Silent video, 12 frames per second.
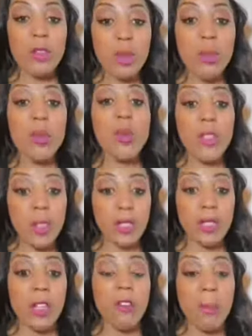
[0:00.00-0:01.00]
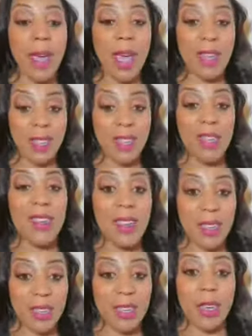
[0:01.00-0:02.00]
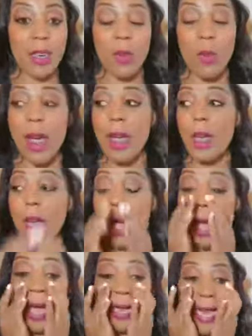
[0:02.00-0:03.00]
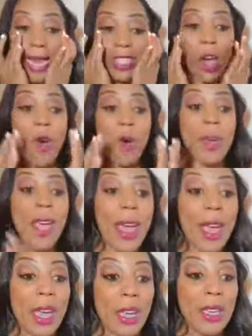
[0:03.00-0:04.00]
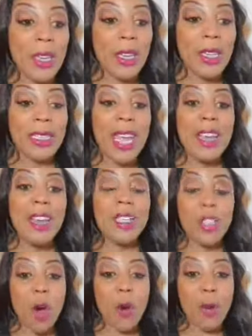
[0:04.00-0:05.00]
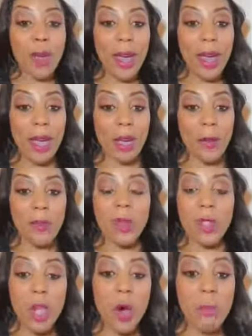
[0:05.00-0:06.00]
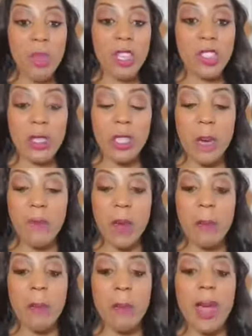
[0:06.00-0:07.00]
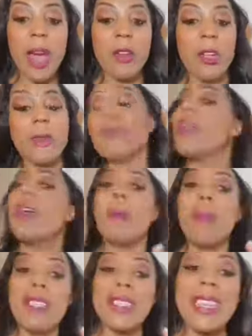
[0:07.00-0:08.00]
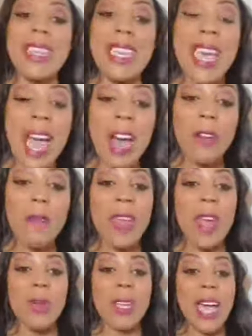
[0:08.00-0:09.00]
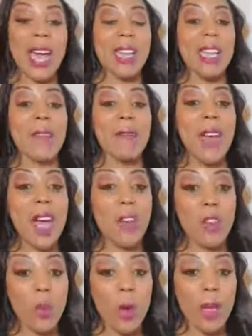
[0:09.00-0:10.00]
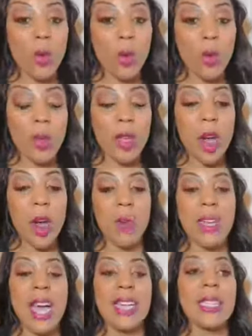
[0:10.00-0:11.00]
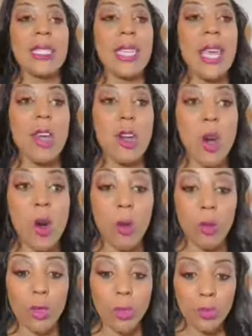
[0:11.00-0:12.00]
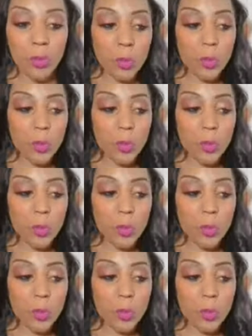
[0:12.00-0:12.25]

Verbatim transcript: to pull yourself back again right and that's okay that is okay don't beat yourself up about it but to get out of that we got to evaluate where we are we got to set goals